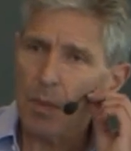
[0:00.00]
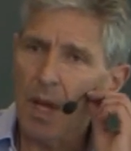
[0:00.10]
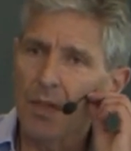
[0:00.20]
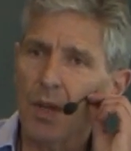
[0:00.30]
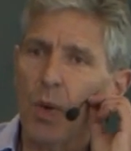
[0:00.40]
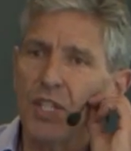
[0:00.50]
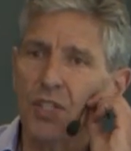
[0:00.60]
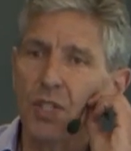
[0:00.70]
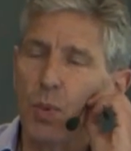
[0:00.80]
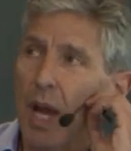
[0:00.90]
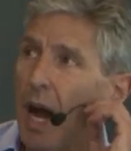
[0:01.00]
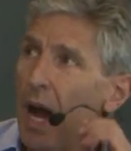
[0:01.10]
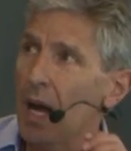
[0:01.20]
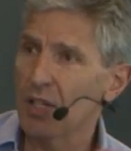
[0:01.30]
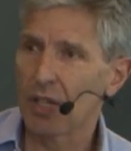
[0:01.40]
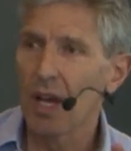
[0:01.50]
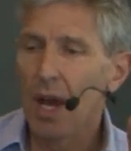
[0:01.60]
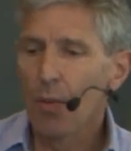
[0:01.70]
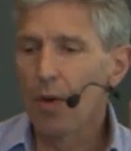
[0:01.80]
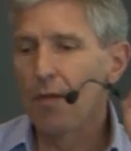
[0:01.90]
And the questions we ask
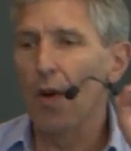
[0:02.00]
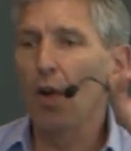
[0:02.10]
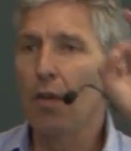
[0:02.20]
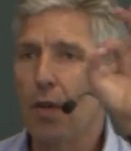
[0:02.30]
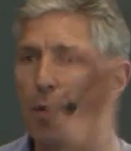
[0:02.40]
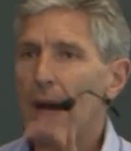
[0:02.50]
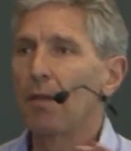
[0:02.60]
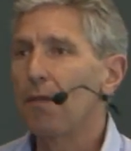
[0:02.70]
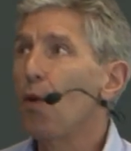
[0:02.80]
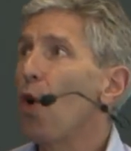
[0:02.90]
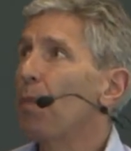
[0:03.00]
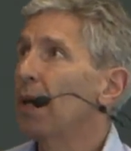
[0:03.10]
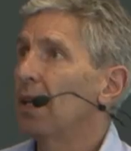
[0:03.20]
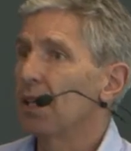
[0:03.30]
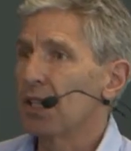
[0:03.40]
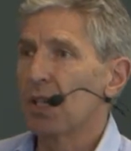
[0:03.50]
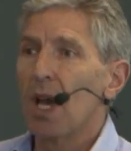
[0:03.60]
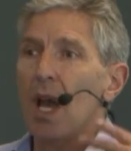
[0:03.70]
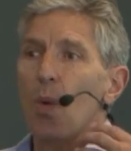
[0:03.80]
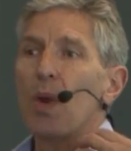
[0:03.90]
revolve around four pillars.
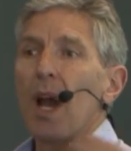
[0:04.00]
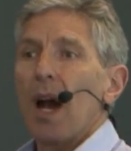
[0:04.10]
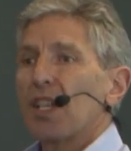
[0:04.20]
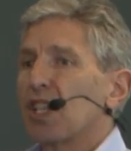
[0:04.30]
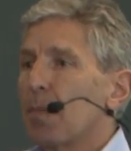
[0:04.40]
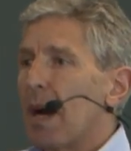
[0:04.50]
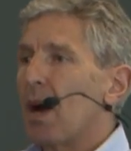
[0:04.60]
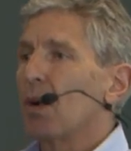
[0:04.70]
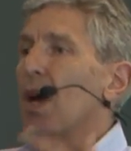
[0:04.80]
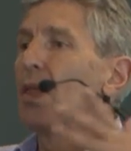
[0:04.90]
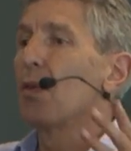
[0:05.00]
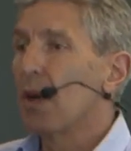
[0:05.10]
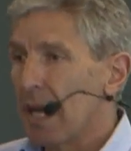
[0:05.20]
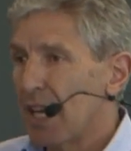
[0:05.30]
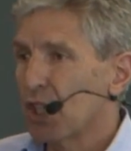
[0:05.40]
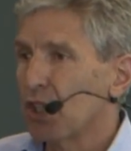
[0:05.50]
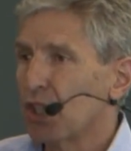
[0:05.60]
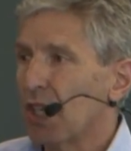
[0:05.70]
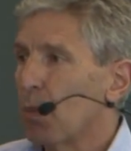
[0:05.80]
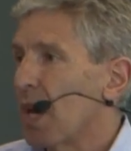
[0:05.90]
We ask about the
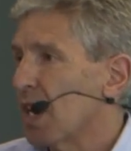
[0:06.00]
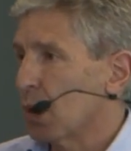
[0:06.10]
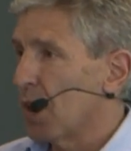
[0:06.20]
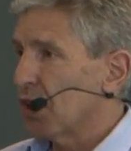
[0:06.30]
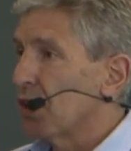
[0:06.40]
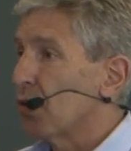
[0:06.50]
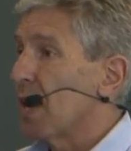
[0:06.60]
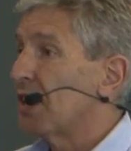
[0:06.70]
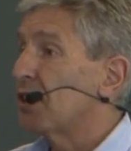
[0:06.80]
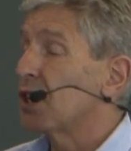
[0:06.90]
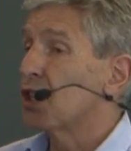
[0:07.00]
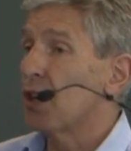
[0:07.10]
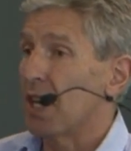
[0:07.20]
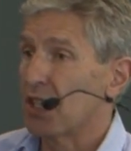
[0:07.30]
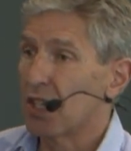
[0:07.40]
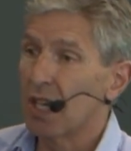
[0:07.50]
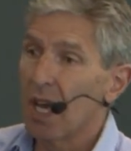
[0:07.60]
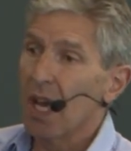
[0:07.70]
relationship. We ask questions related to trust,